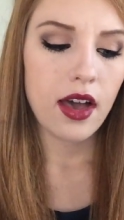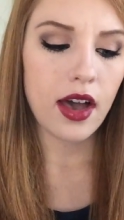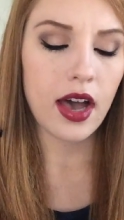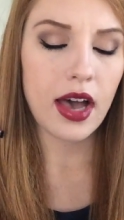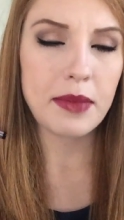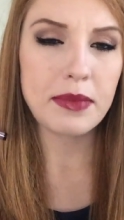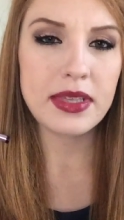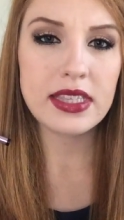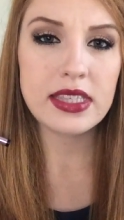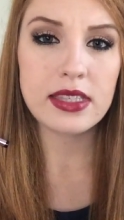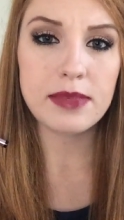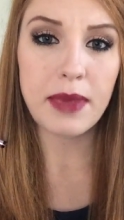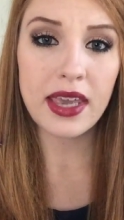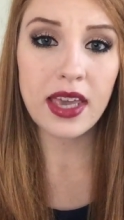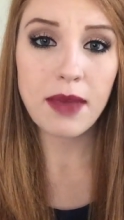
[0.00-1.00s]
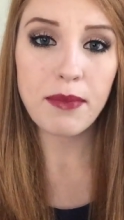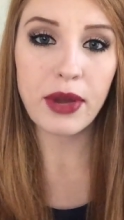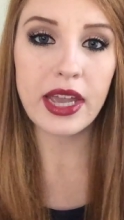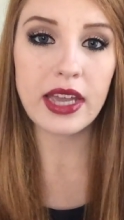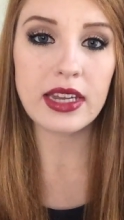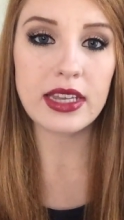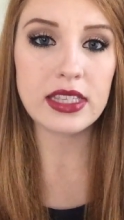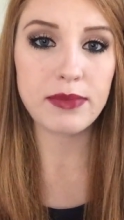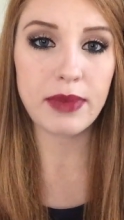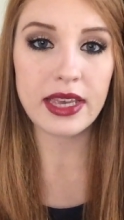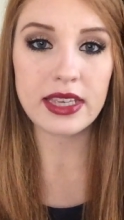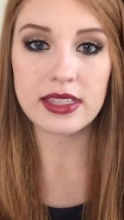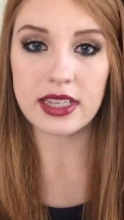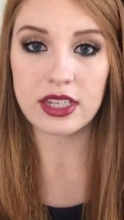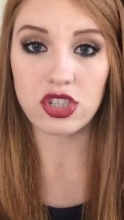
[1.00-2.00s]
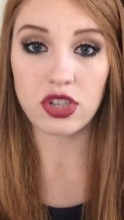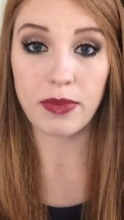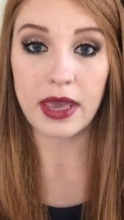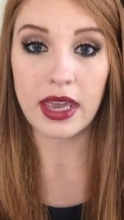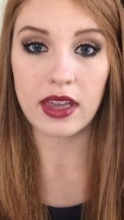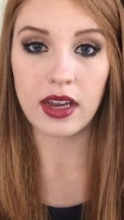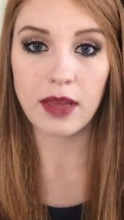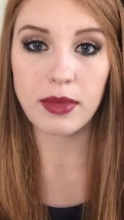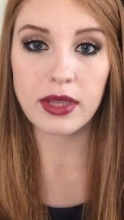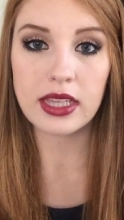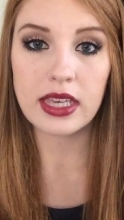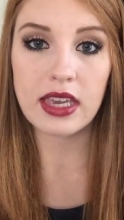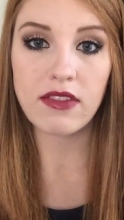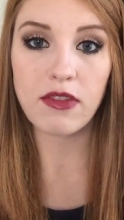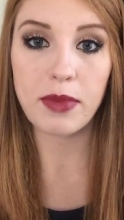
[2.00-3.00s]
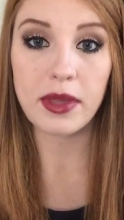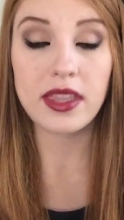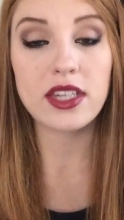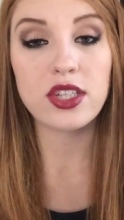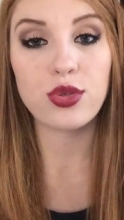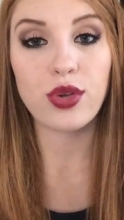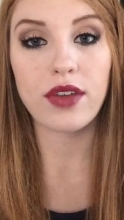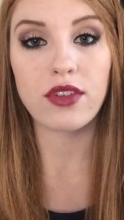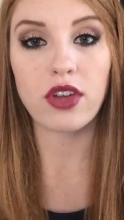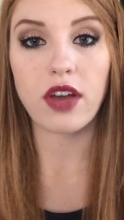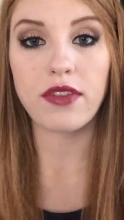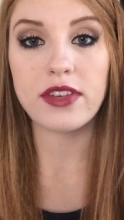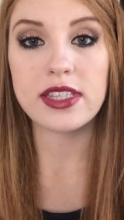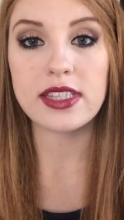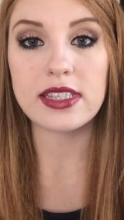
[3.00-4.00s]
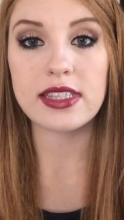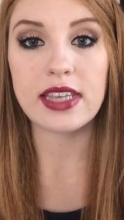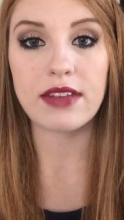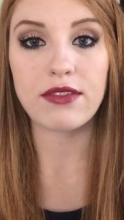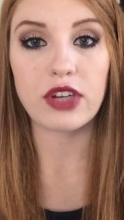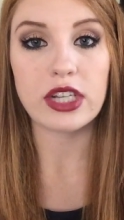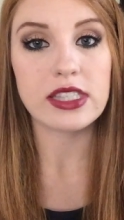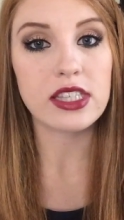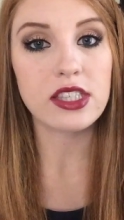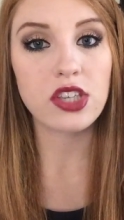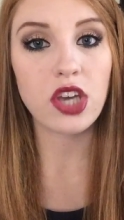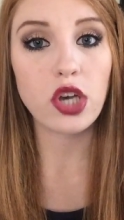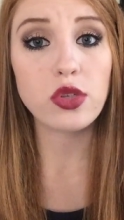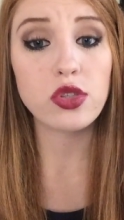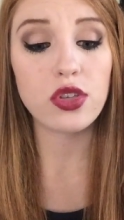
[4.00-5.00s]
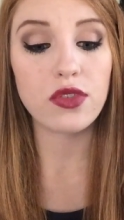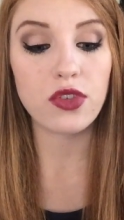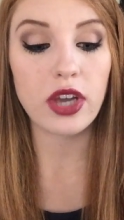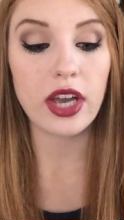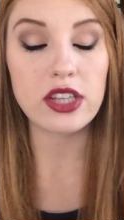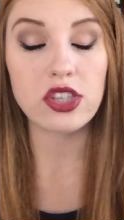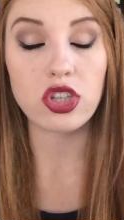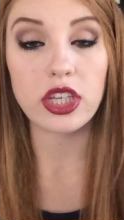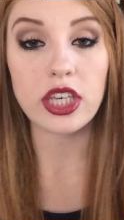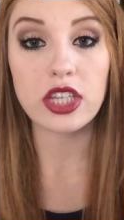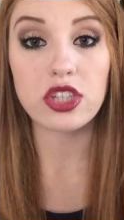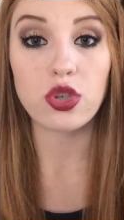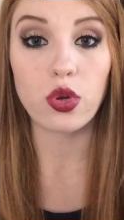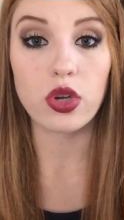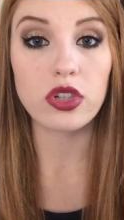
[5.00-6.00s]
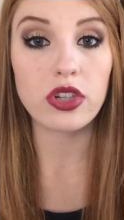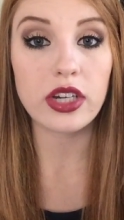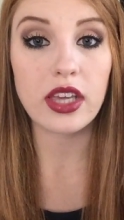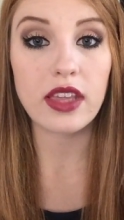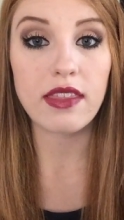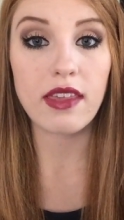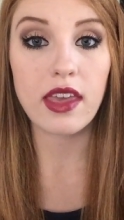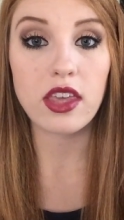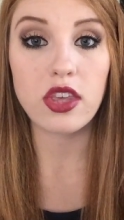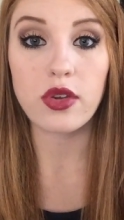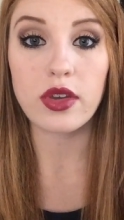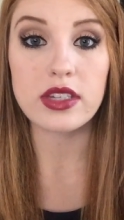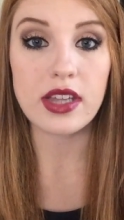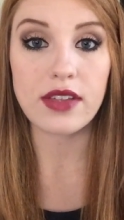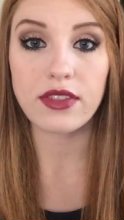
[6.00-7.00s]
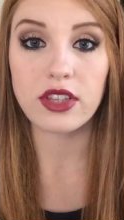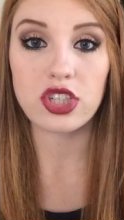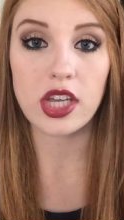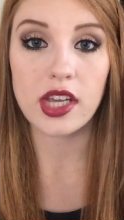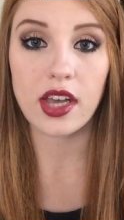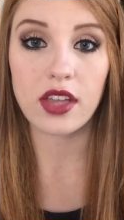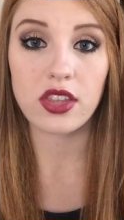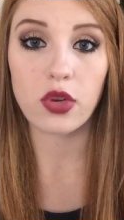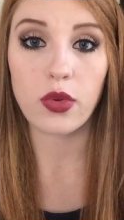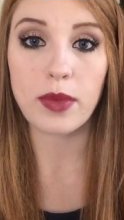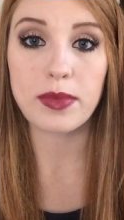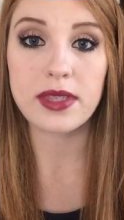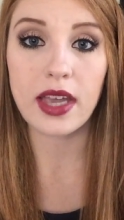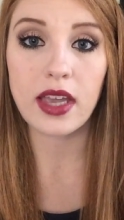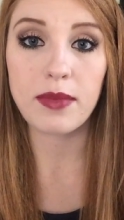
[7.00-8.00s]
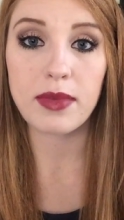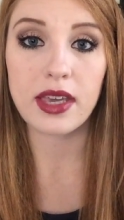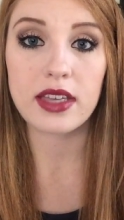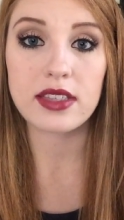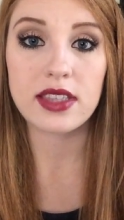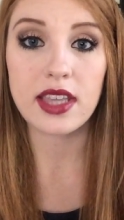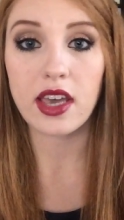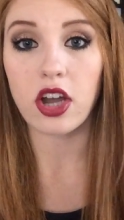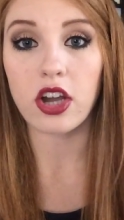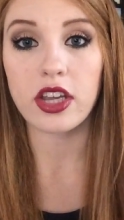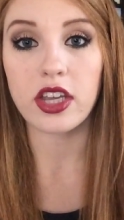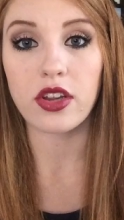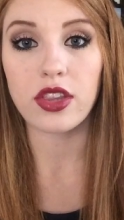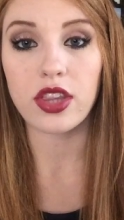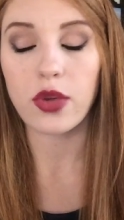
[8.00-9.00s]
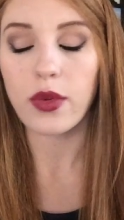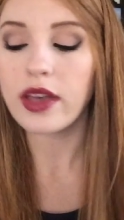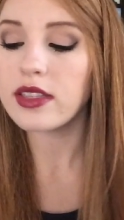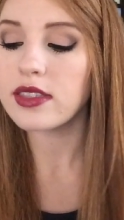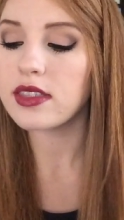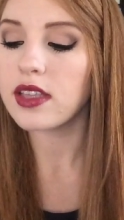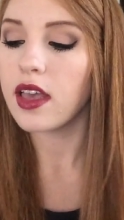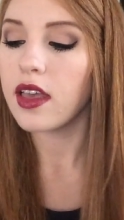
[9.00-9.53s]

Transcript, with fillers: Um, this makeup brand is based in Japan, I believe, but they do have an office in San Francisco. So if you guys are looking to order anything, you can definitely check out their website because they are here in the U S.